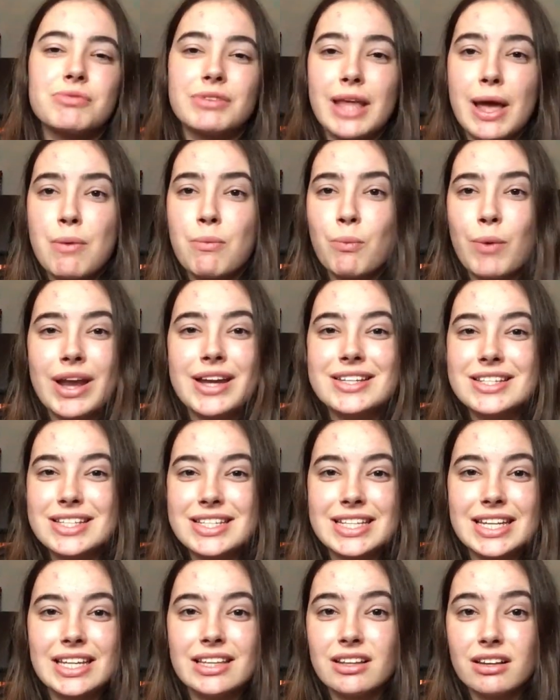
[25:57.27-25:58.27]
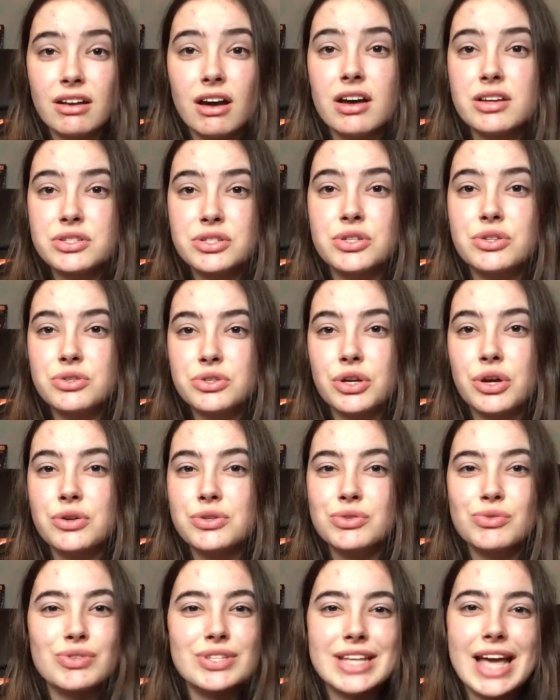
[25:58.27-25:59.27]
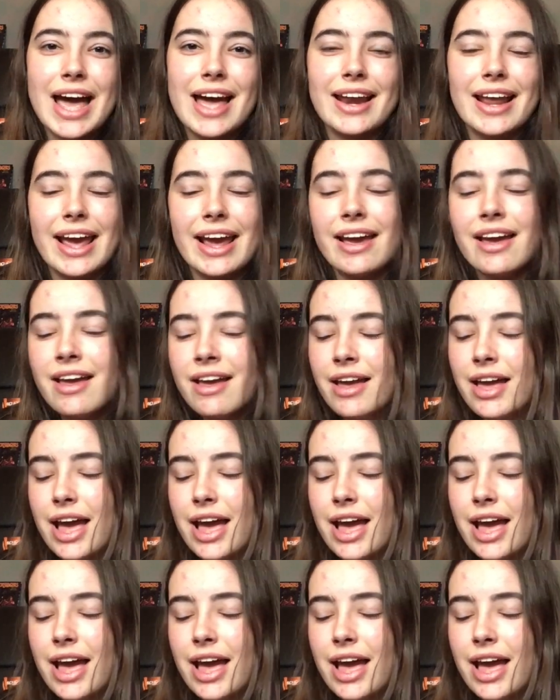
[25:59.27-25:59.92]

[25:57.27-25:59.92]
of them went to see the last two shows on Saturday